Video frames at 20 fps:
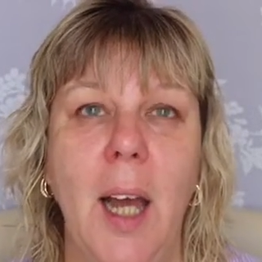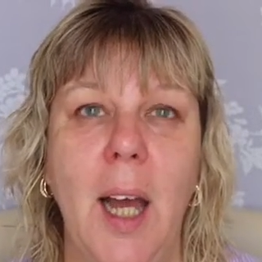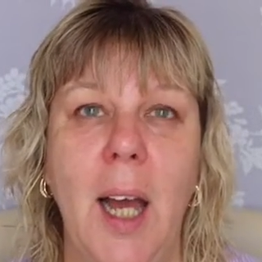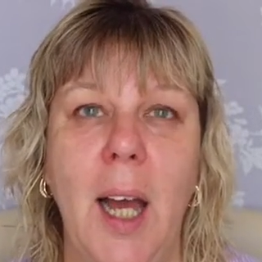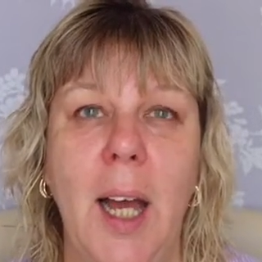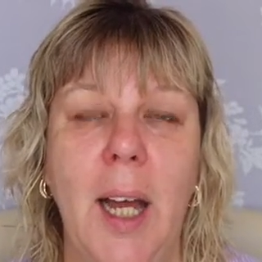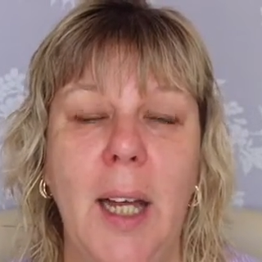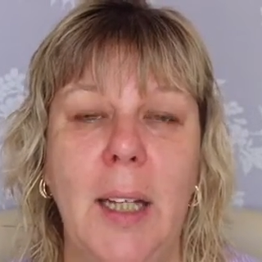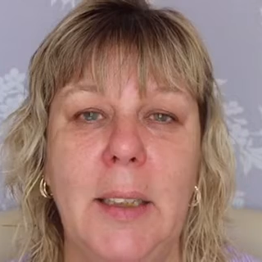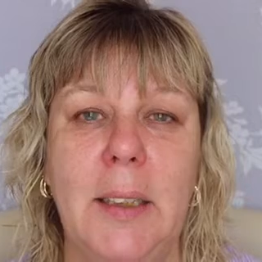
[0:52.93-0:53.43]

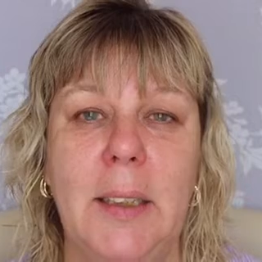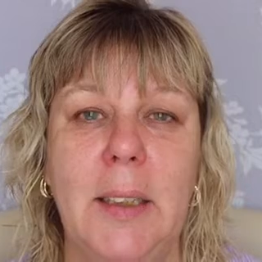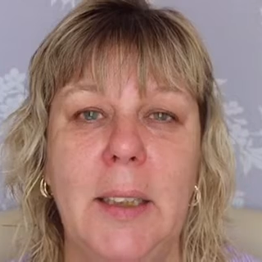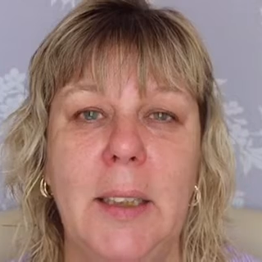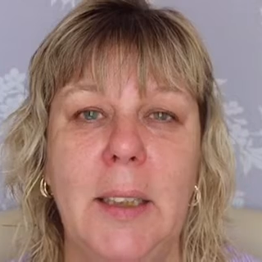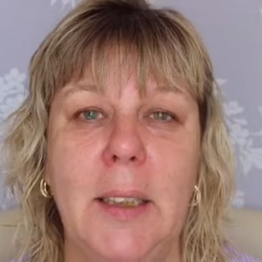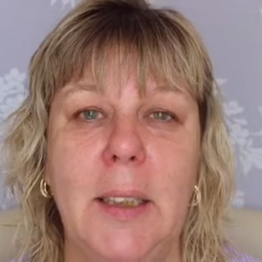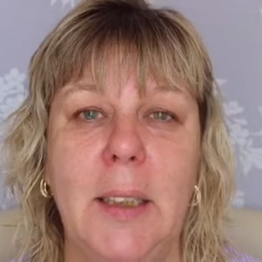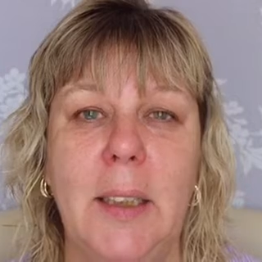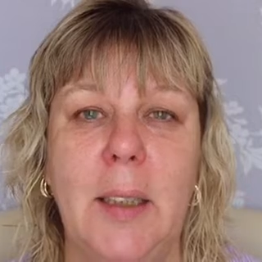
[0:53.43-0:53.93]
and
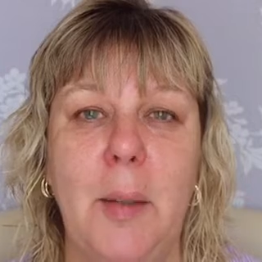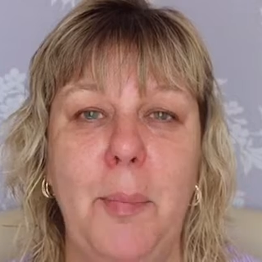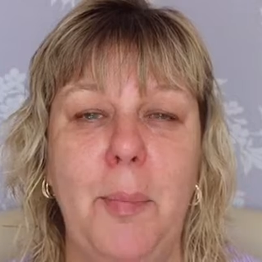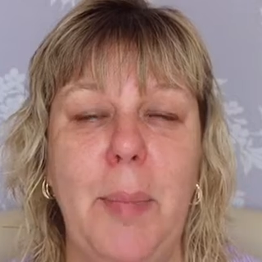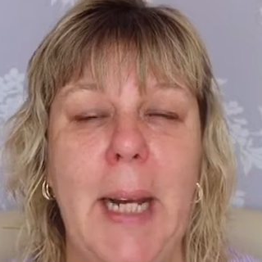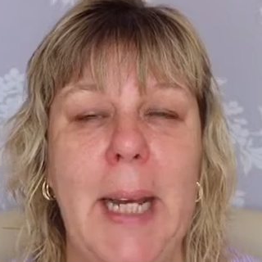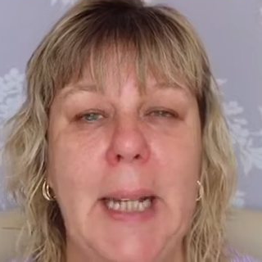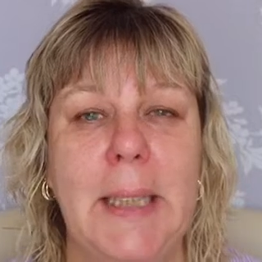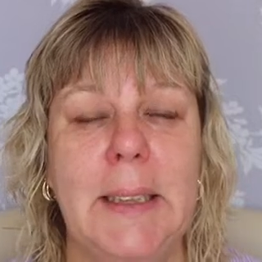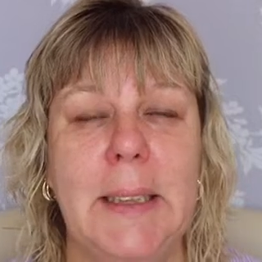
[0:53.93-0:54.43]

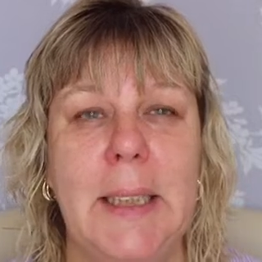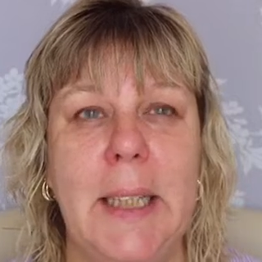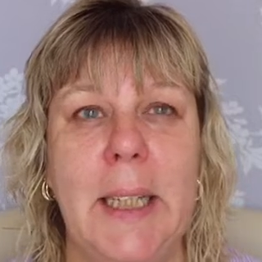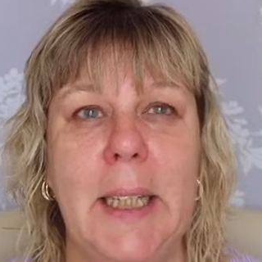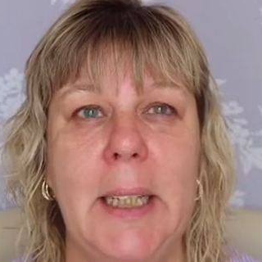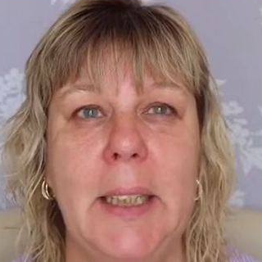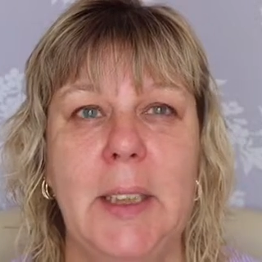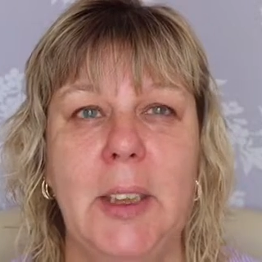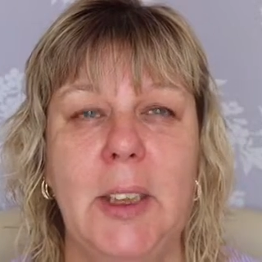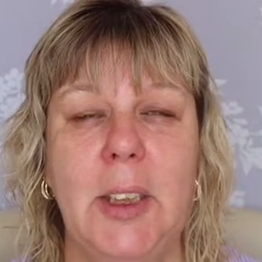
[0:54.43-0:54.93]
bless
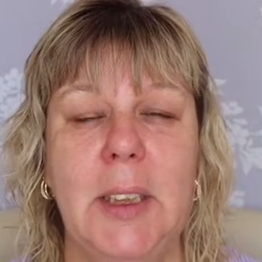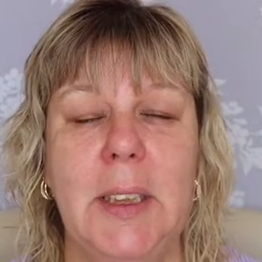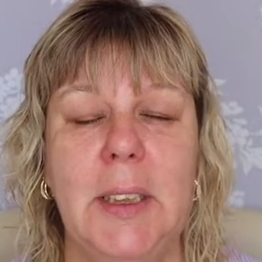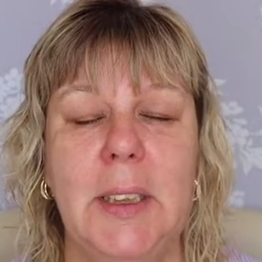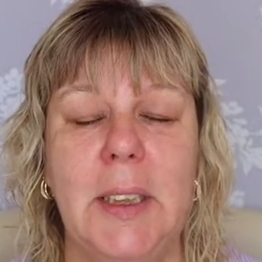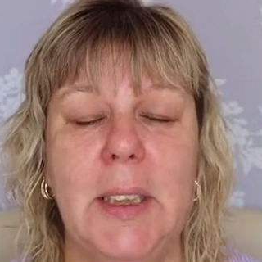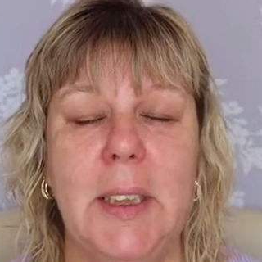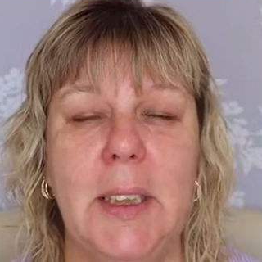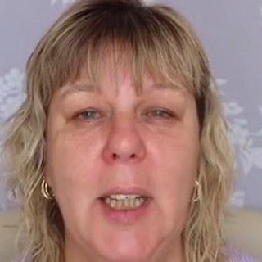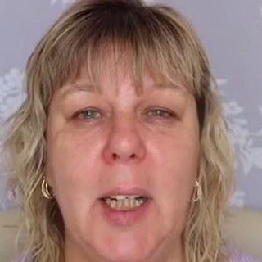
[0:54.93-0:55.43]
her,
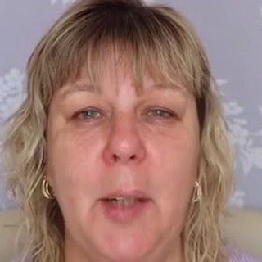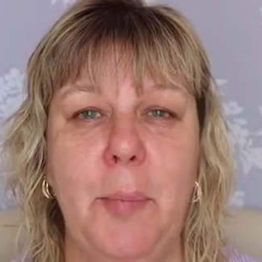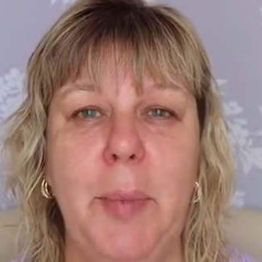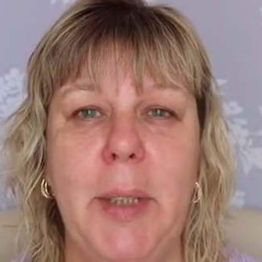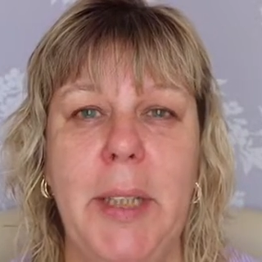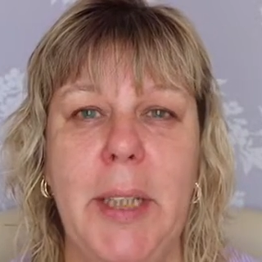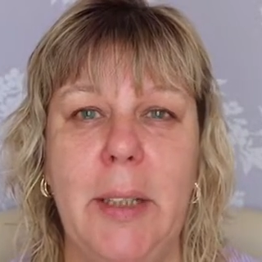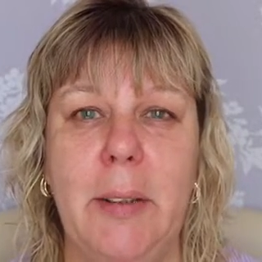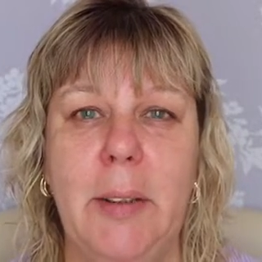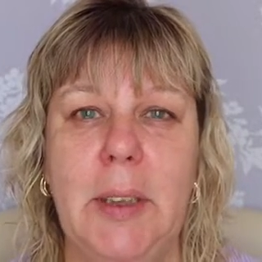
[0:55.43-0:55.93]
she's a
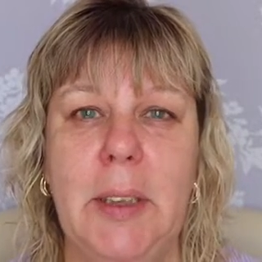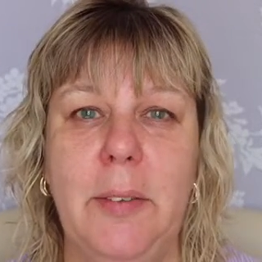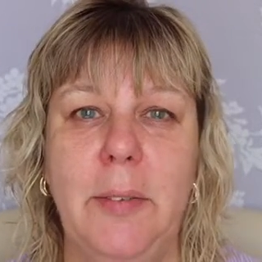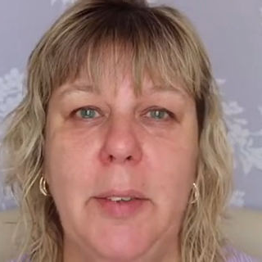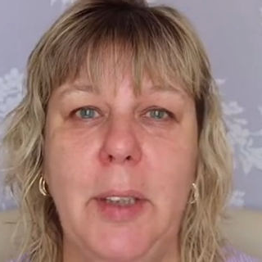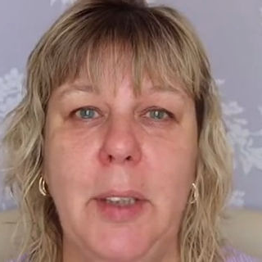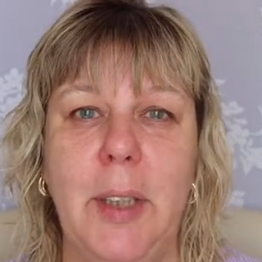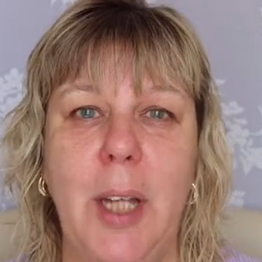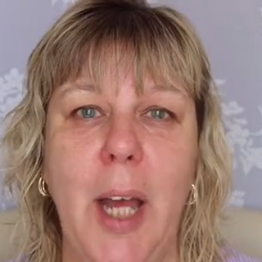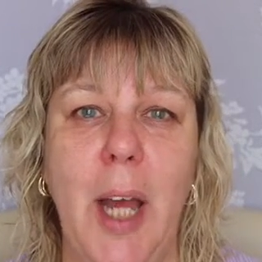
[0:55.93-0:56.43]

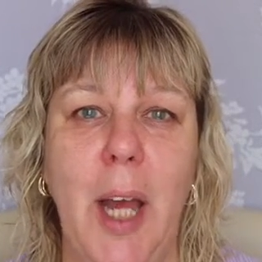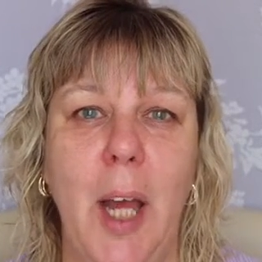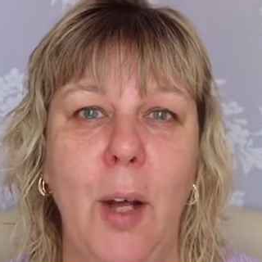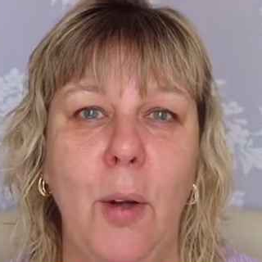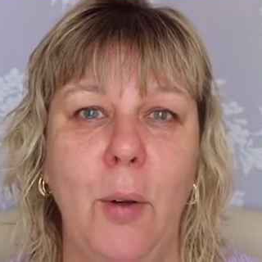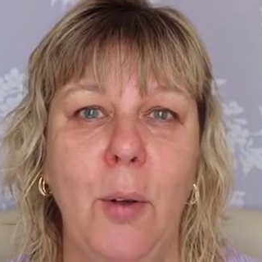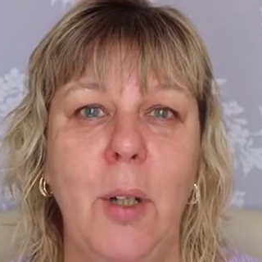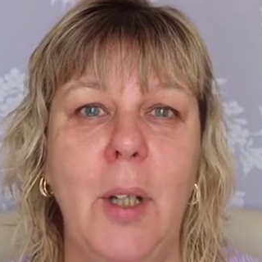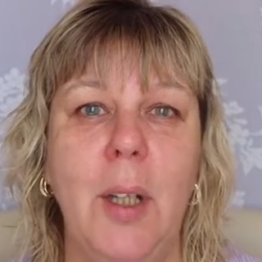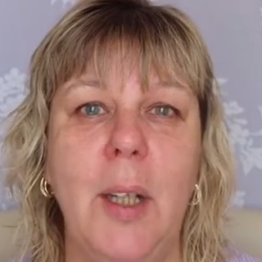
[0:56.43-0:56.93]
beautiful
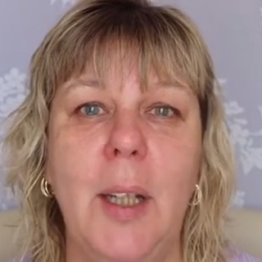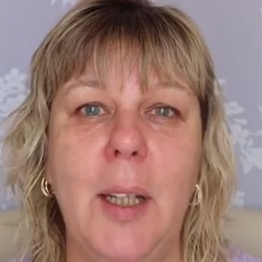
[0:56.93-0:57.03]
girl,